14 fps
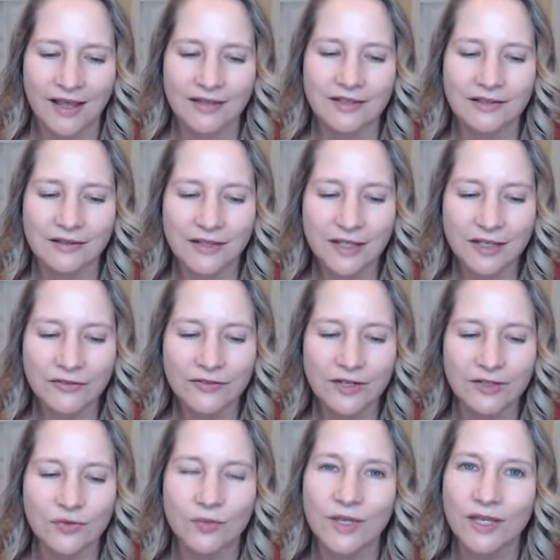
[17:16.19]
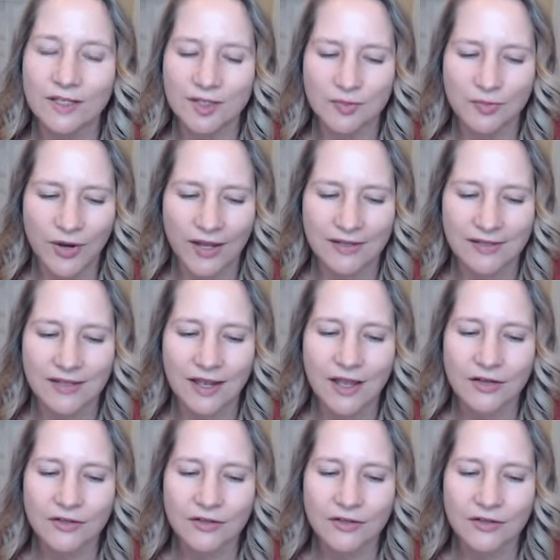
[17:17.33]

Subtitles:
to lift as we express,